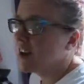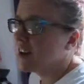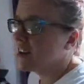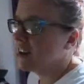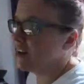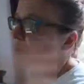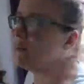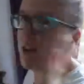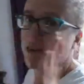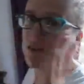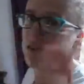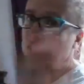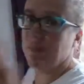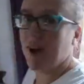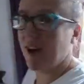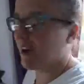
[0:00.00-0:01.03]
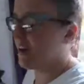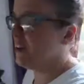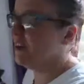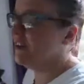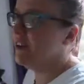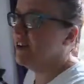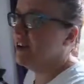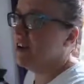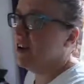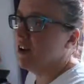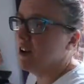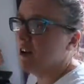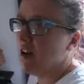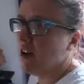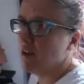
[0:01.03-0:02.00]
Kimberly was my
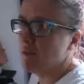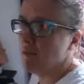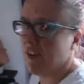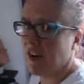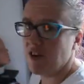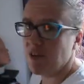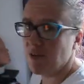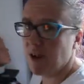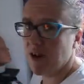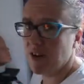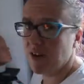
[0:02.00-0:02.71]
favourite Power